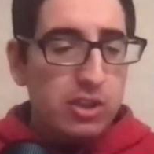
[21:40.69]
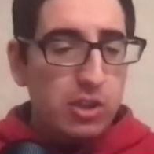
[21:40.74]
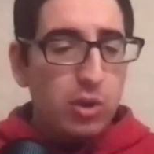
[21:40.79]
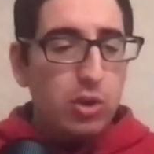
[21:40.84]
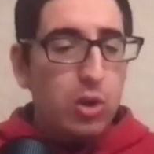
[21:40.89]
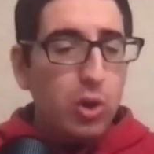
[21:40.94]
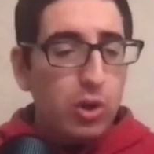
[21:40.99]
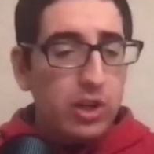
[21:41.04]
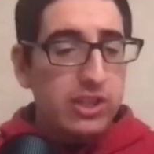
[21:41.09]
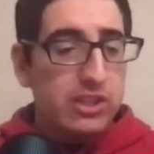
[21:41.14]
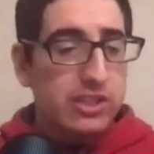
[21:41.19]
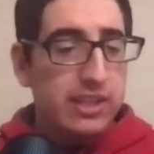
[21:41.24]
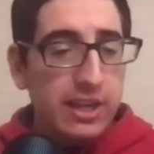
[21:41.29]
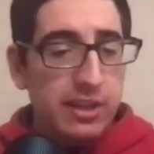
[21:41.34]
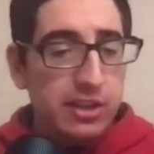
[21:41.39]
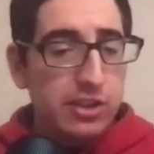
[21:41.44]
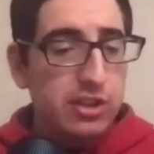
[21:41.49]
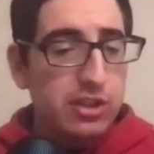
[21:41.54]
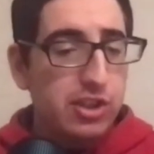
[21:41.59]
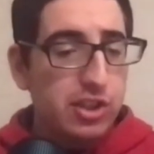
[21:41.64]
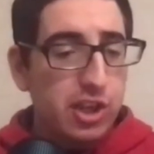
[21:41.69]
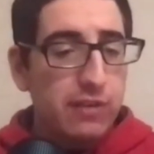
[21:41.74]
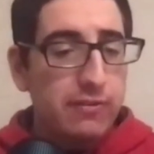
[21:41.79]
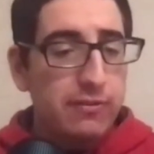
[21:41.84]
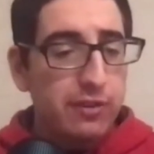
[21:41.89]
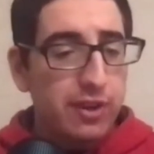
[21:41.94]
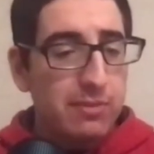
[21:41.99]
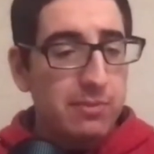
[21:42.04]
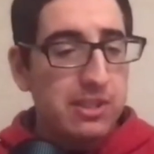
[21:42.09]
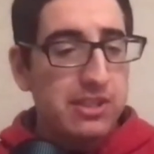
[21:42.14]
So Corey Sanders, Deshaun
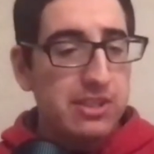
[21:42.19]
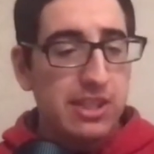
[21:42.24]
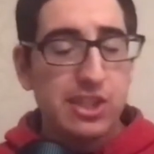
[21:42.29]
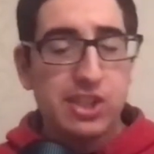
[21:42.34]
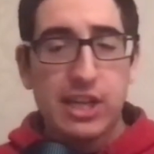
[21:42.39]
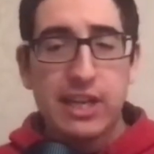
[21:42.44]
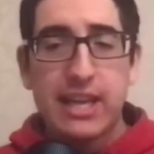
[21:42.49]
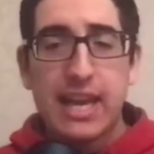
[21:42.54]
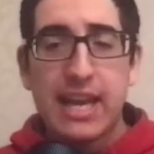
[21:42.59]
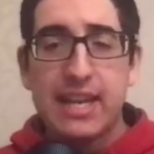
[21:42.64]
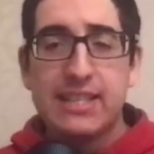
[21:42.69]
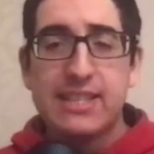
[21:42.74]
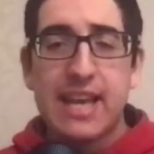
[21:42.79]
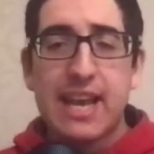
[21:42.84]
Freeman, CJ Getty's